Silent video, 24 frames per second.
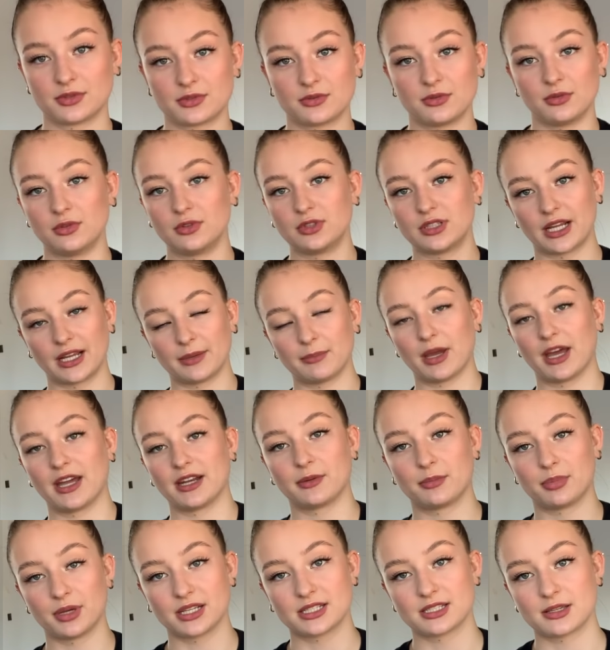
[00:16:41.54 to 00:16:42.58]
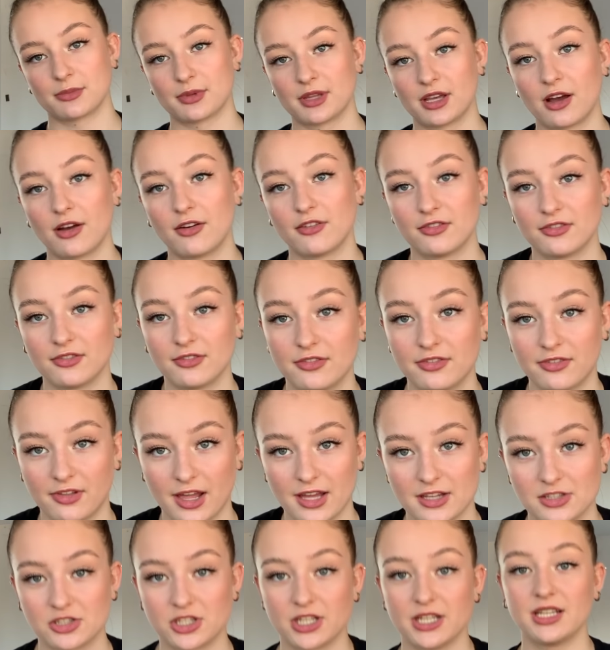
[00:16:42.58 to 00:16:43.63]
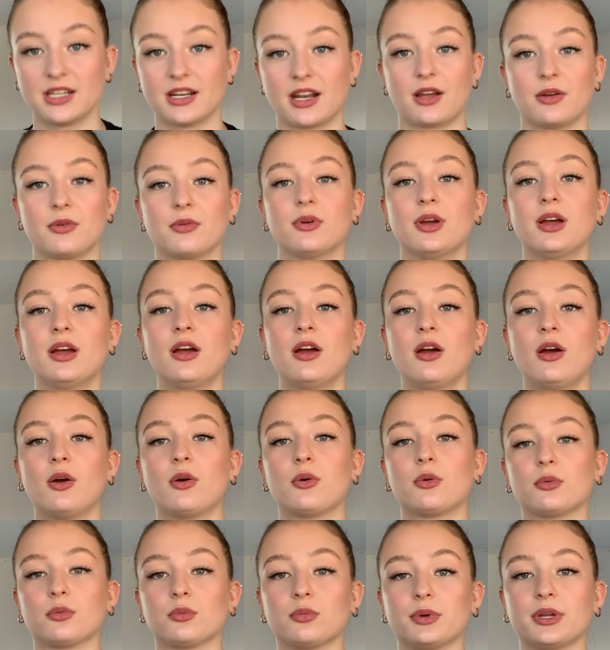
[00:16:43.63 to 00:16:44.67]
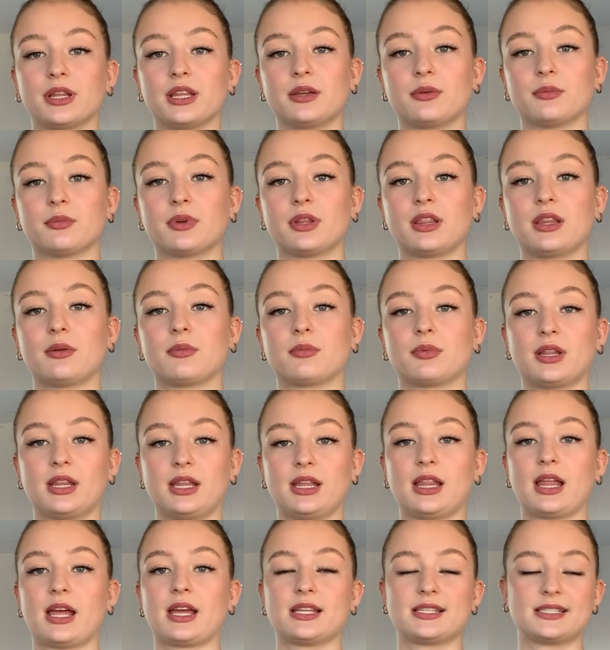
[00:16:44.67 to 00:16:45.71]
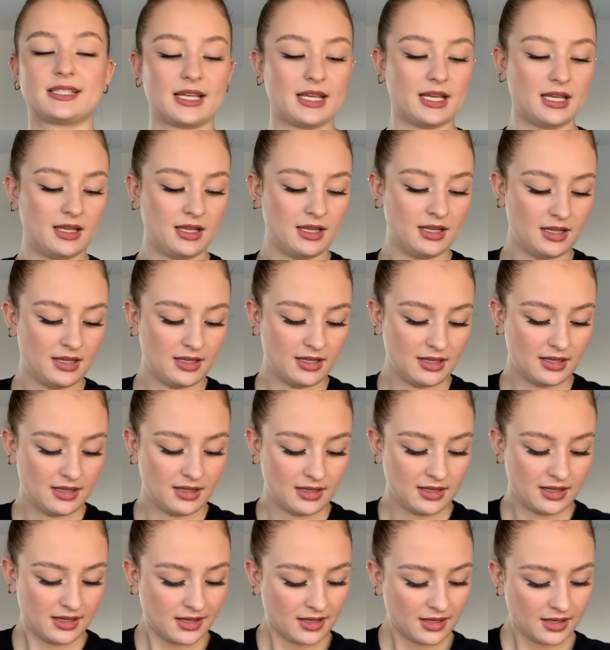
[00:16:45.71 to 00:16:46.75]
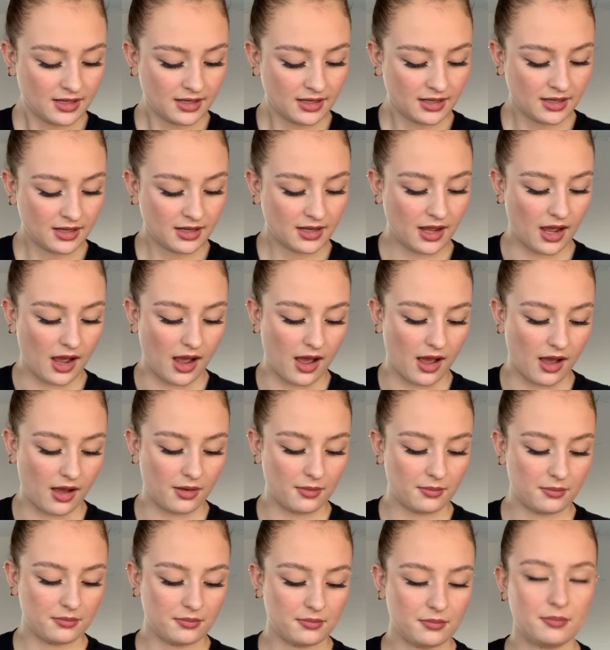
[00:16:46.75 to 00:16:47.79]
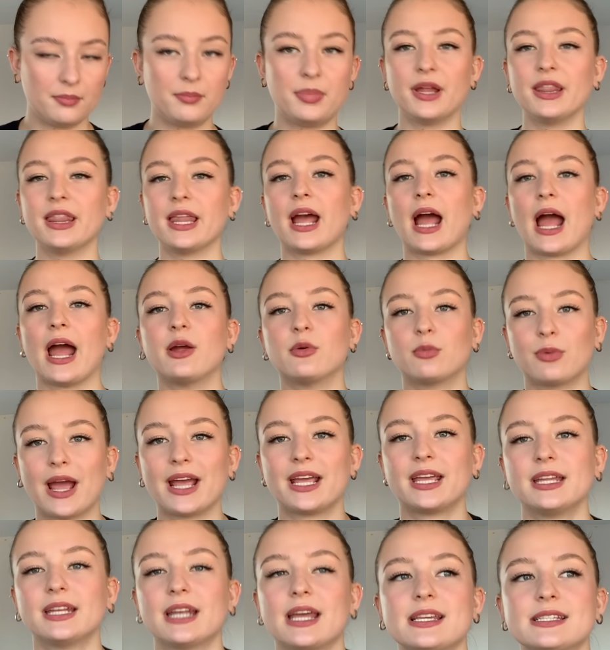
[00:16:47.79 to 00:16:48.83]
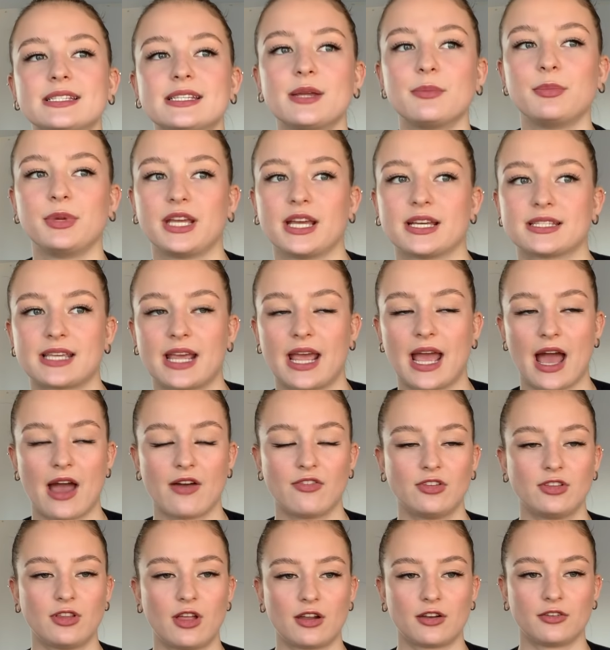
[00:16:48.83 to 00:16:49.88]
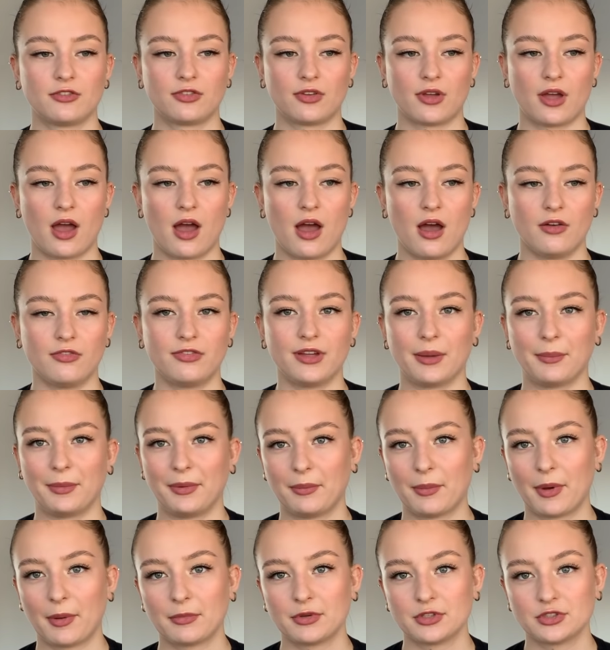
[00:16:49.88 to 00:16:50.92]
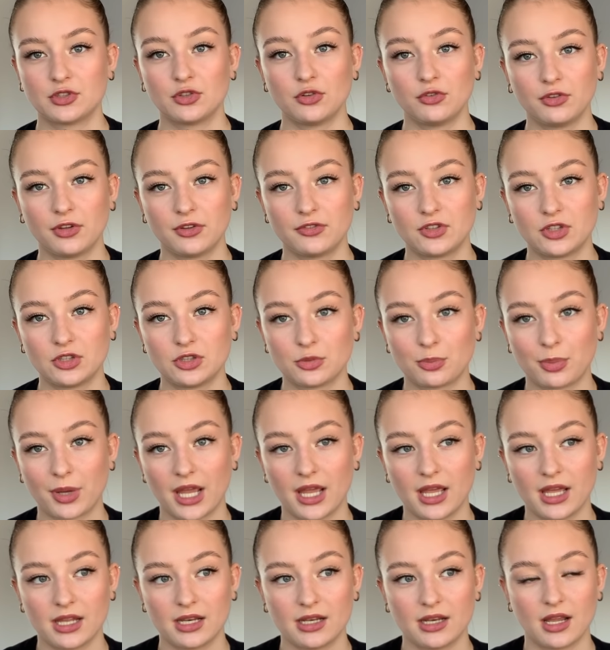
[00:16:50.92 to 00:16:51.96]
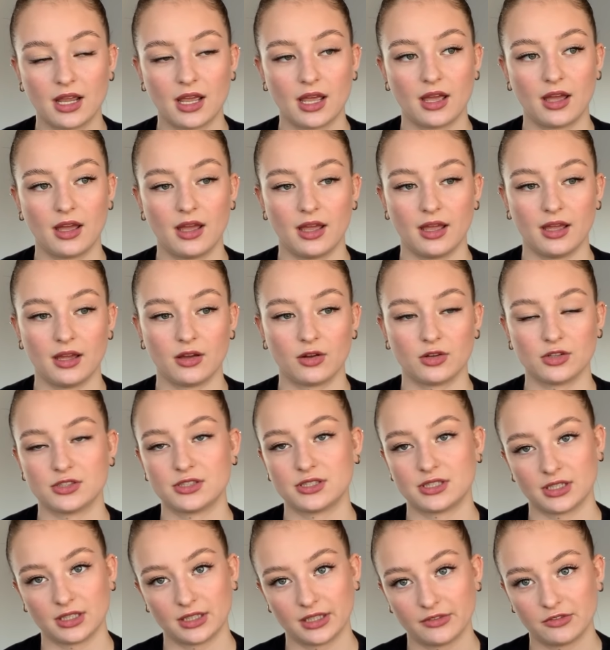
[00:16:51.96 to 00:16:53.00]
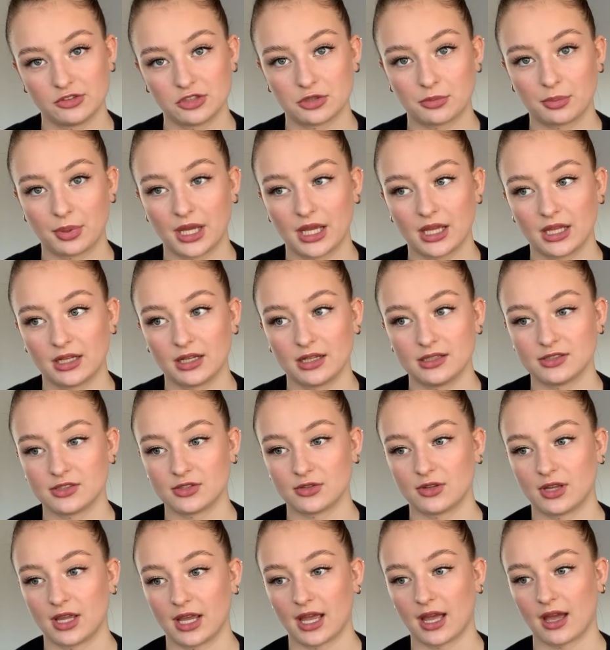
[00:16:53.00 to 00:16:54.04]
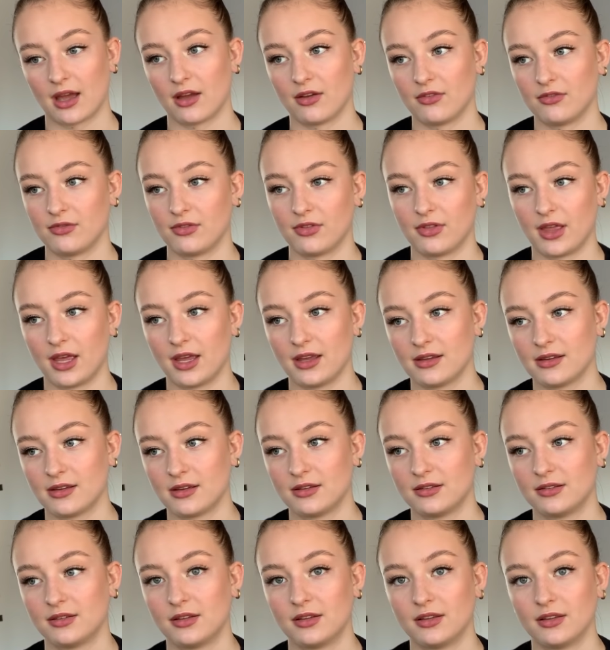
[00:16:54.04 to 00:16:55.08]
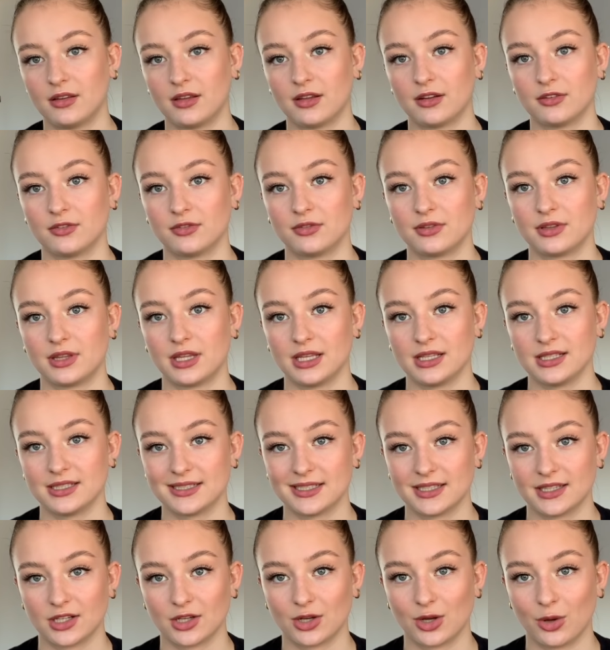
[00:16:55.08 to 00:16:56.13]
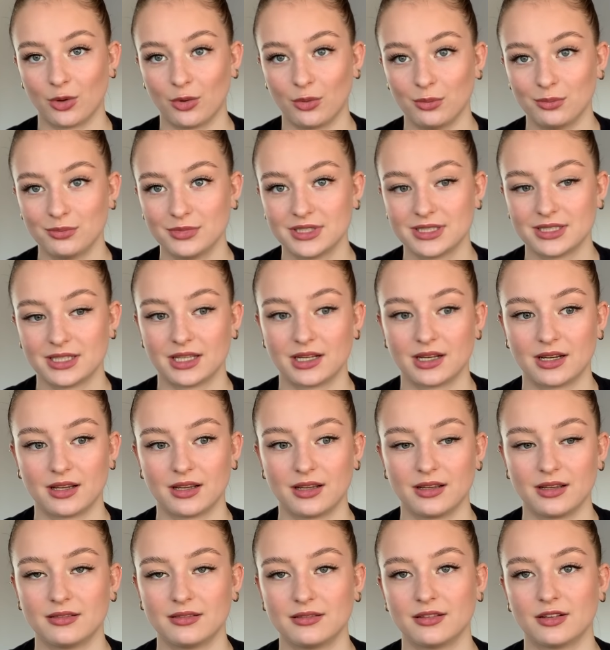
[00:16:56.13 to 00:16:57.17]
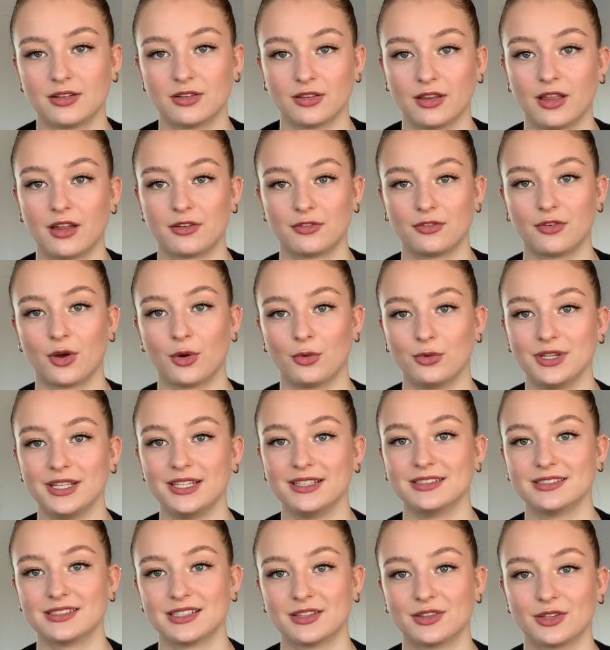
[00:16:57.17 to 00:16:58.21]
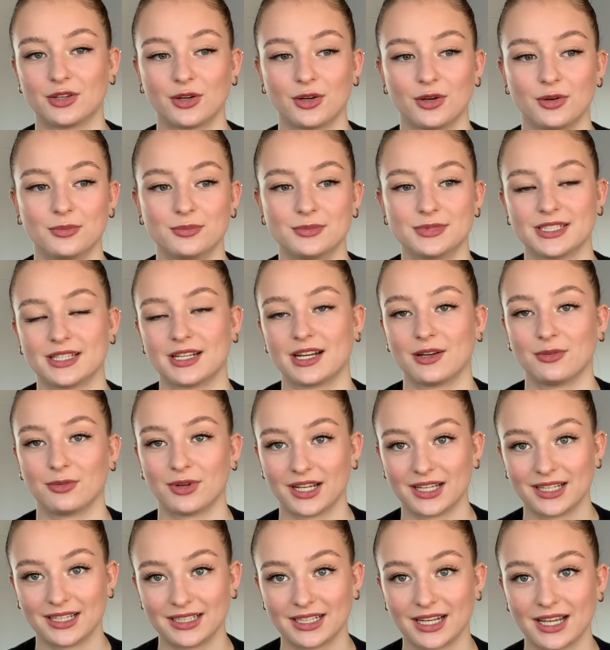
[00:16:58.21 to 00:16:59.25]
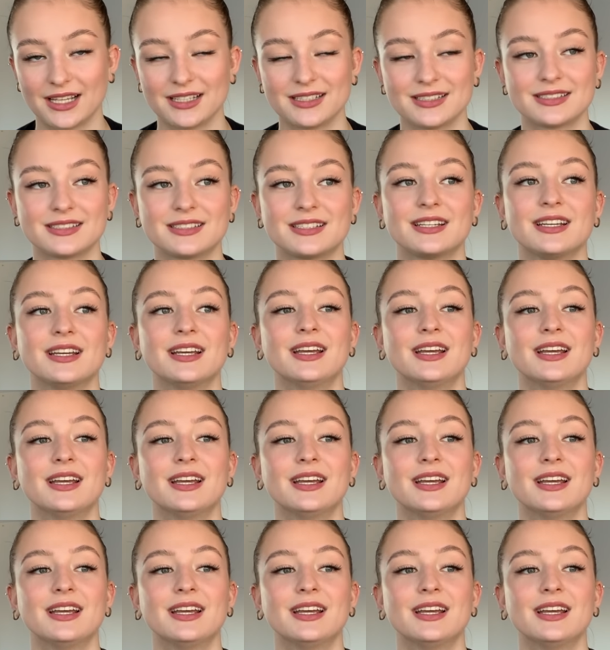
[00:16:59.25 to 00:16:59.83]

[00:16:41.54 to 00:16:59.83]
cool and I had to pick something off of a flash sheet, and I really, really, really liked it. But like, I recognized it because I have a lot of family members who have lived in Japan or still live in Japan, and so they have like a lot of things in their homes that or a lot of Onis in their homes that I recognized.